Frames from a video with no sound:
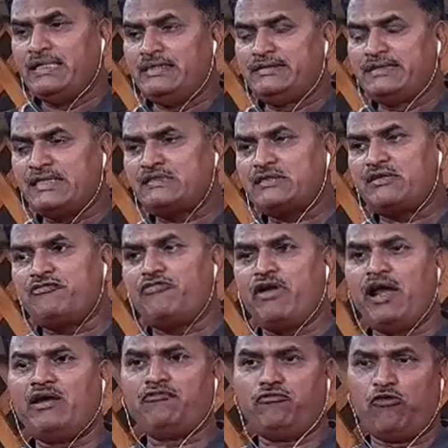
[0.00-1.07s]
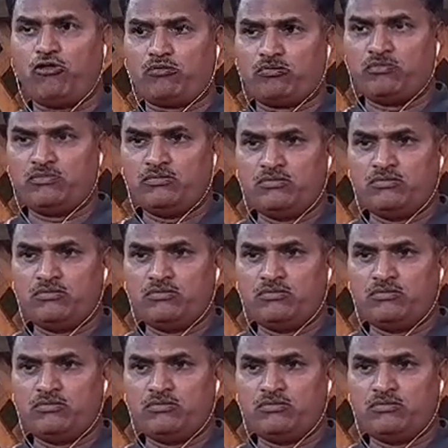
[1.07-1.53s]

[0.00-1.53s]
is just a platform